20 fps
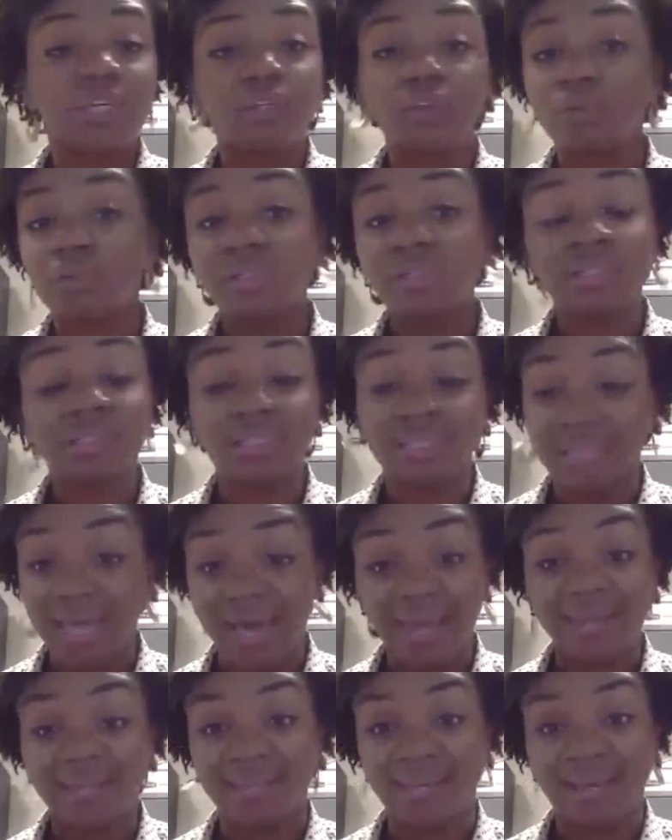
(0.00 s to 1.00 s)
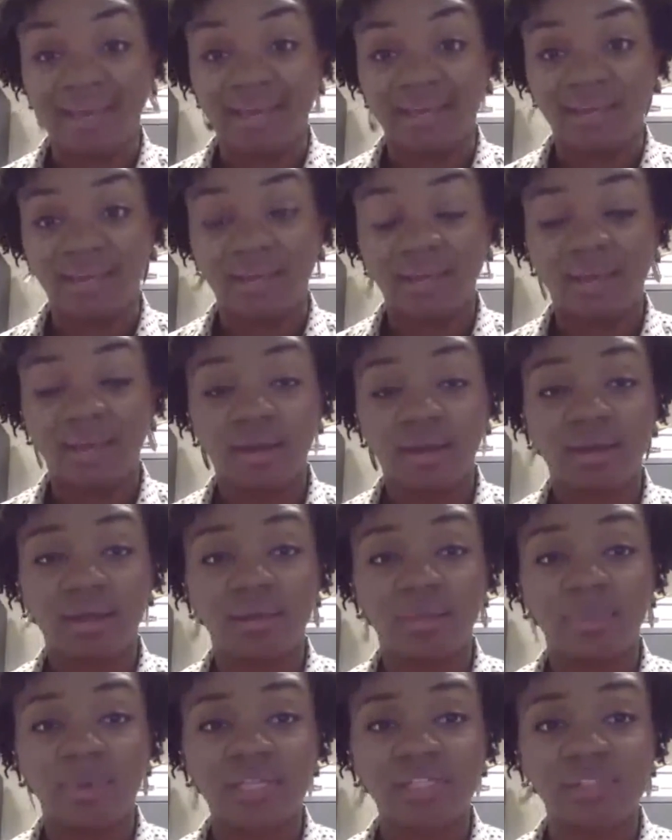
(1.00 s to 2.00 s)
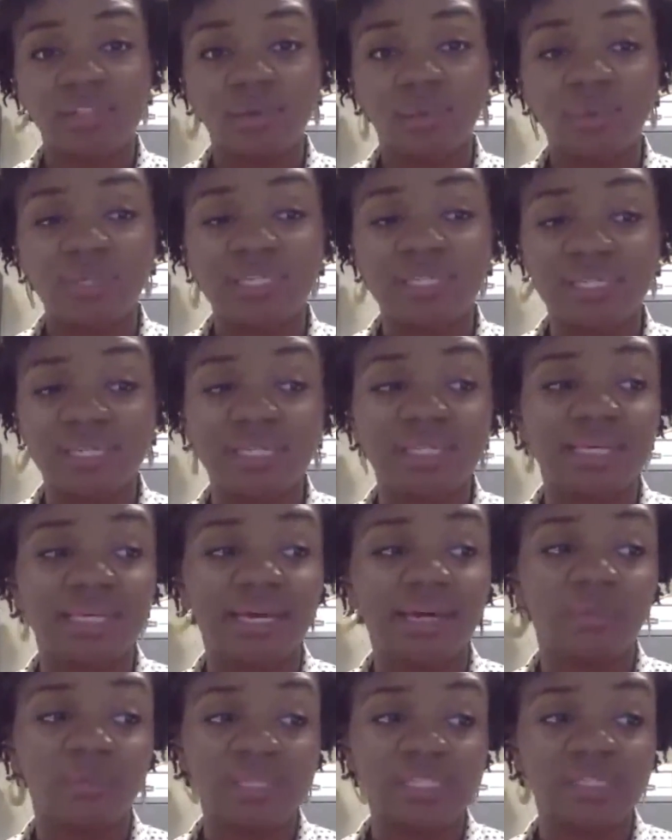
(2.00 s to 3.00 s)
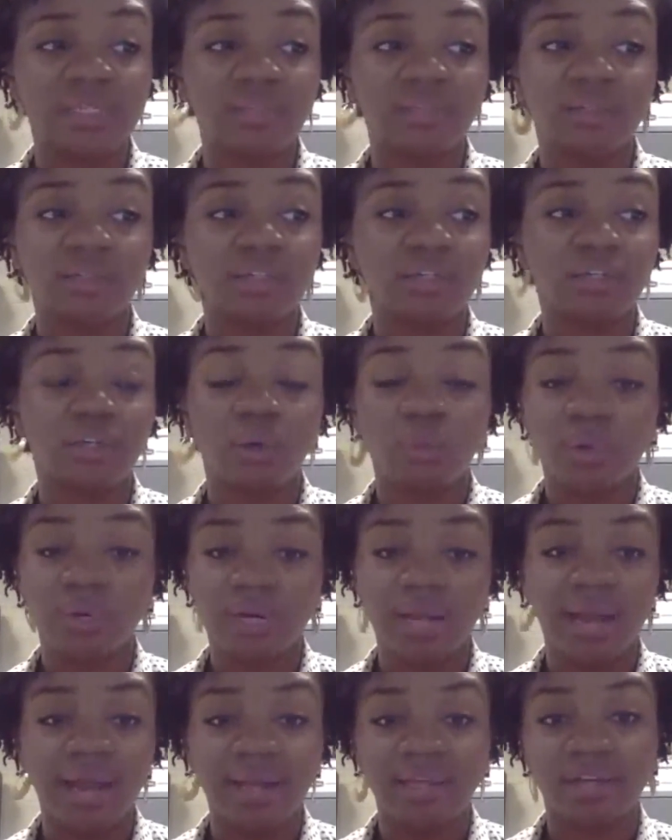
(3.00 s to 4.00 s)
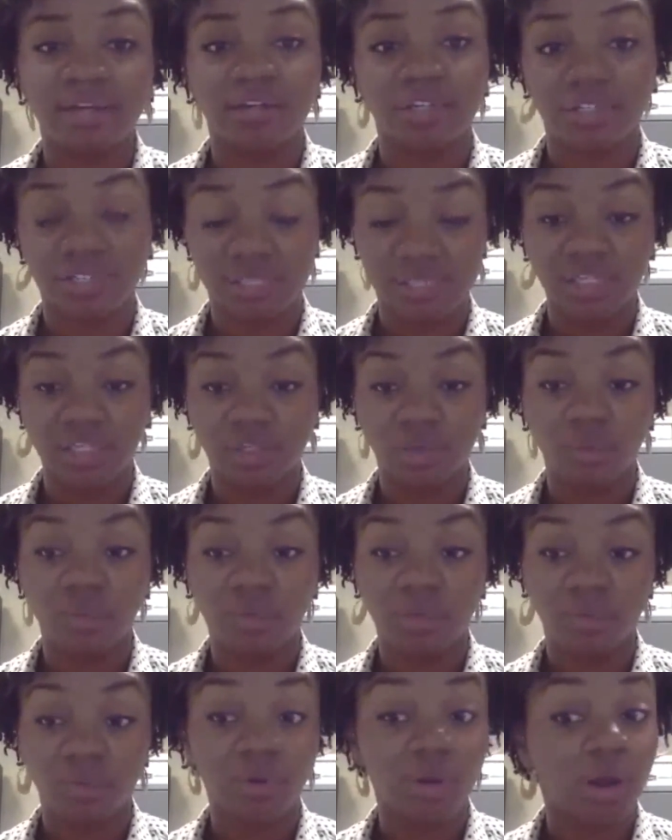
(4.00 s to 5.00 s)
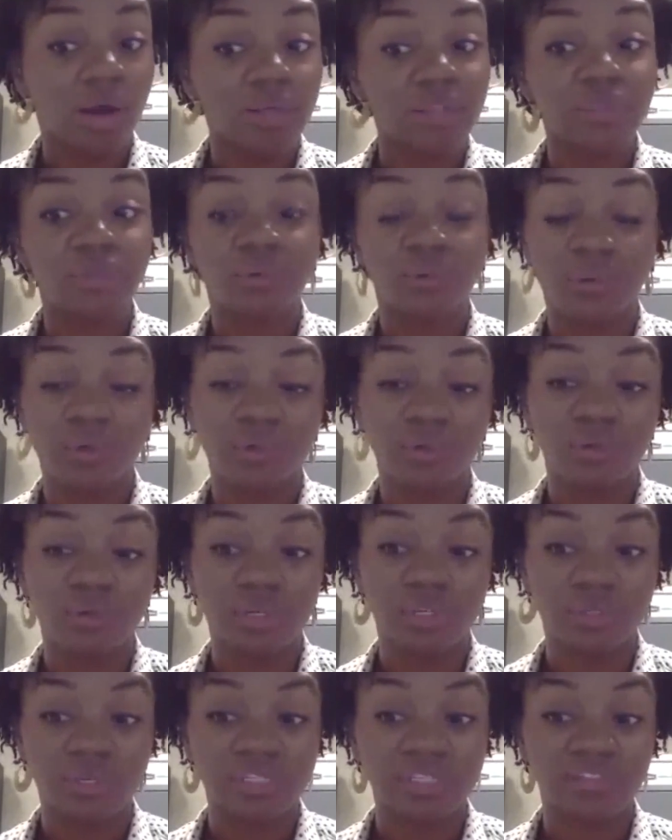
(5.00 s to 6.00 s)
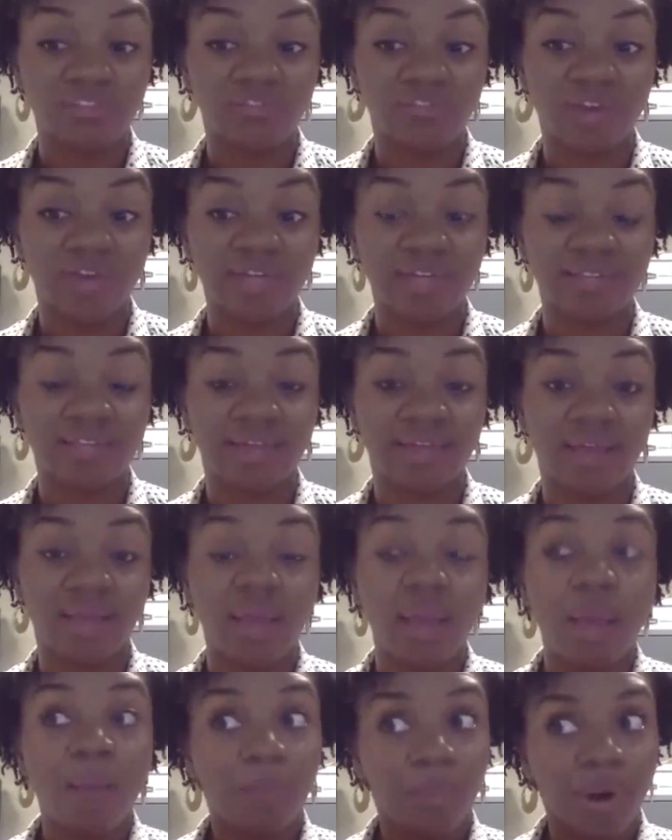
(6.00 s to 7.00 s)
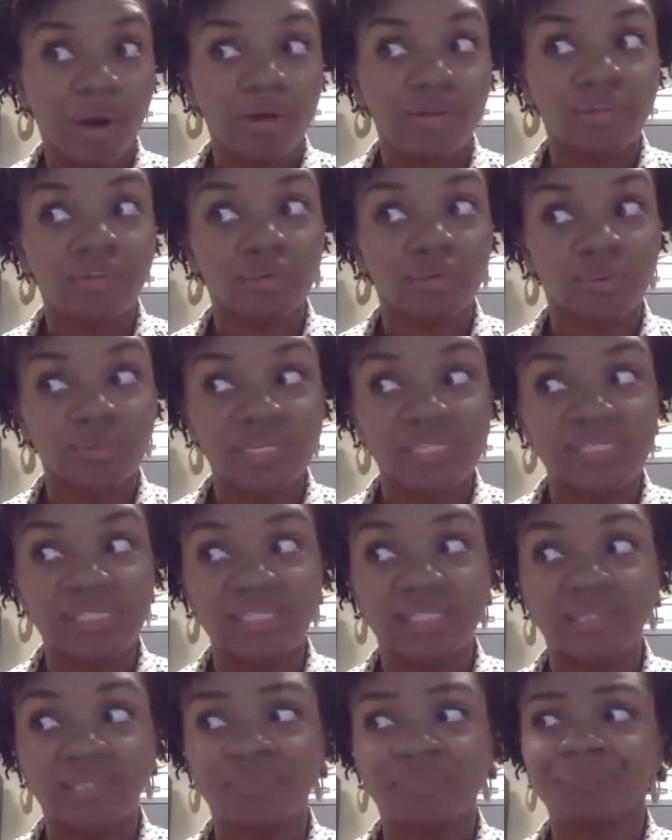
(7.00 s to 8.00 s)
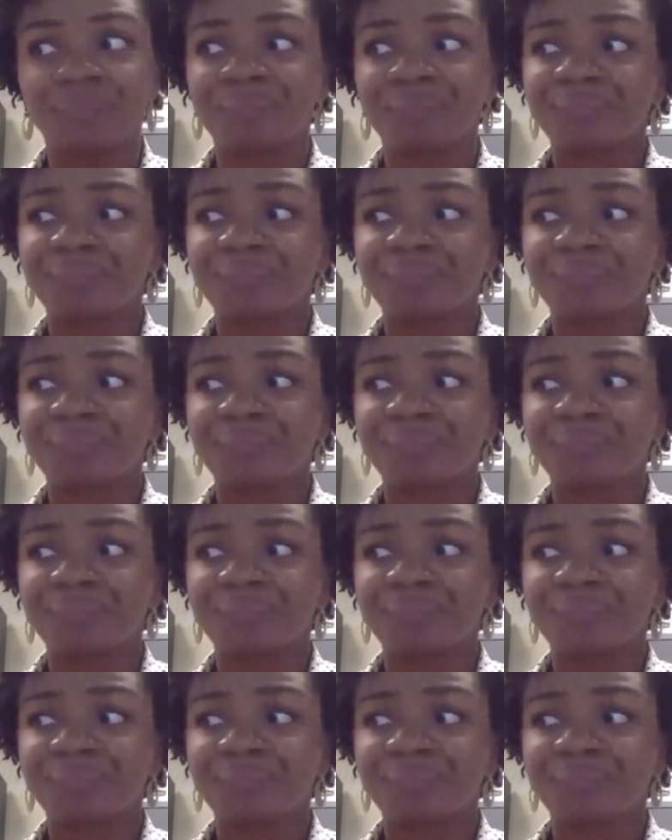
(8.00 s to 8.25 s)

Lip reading: And we included a lot of that. And so we did that, and we said, look, we're not here to just ding you. We're also going to address the fact that part of the reason